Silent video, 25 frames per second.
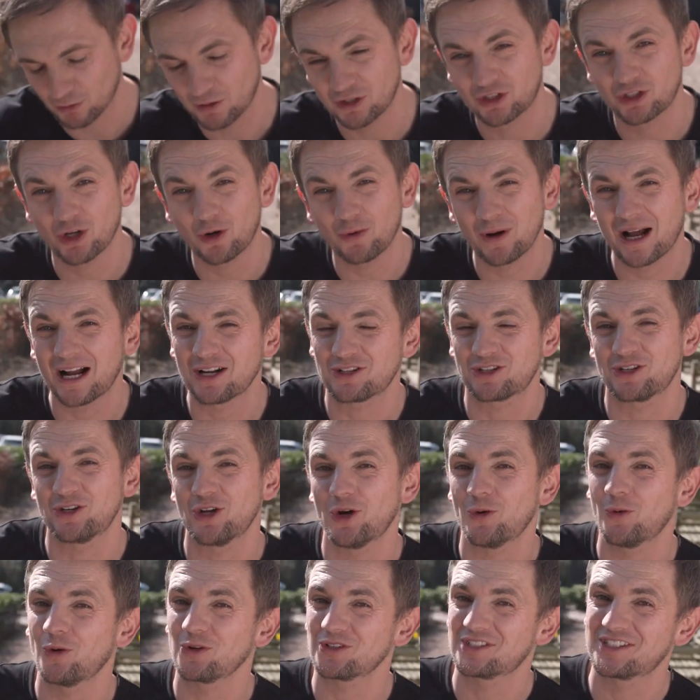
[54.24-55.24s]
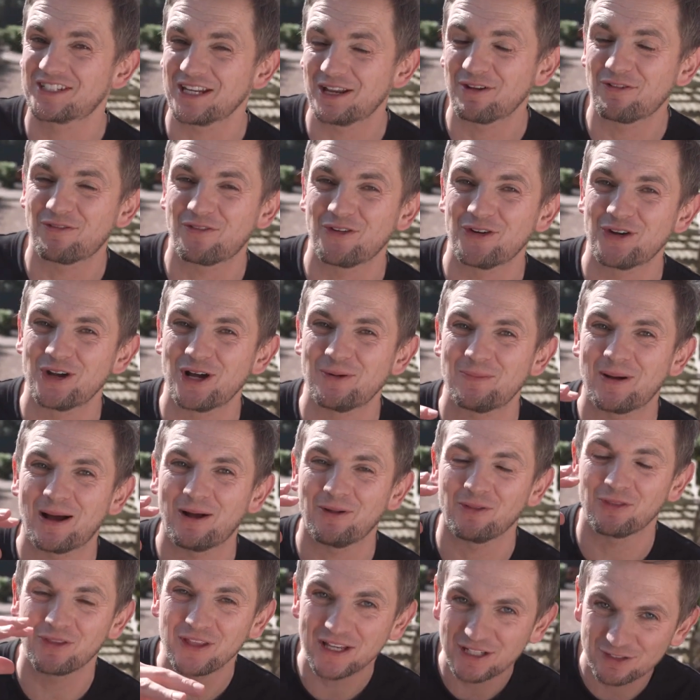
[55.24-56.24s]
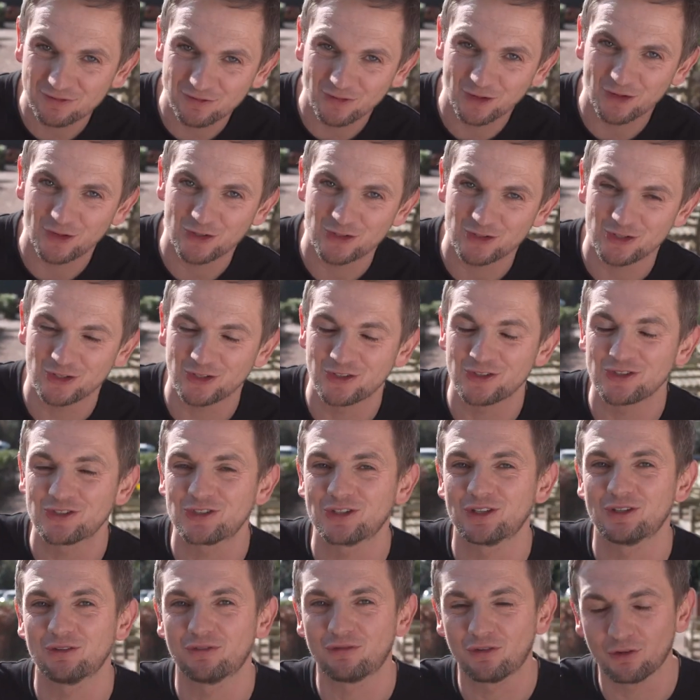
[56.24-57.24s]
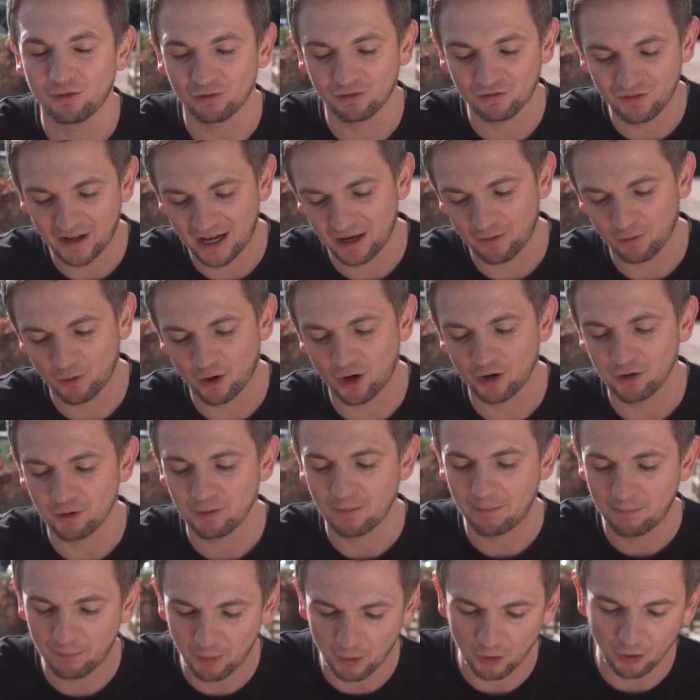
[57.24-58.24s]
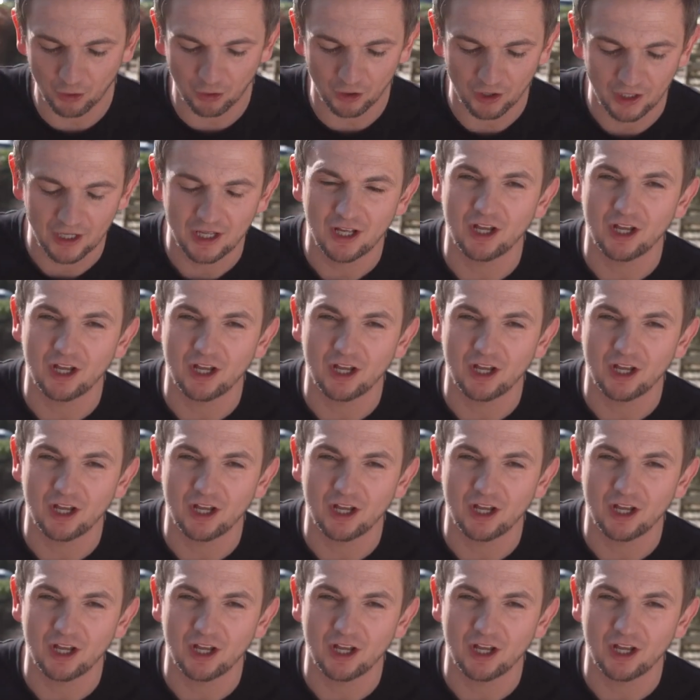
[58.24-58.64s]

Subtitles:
So we don't actually know what's different about this version to the full fat one, but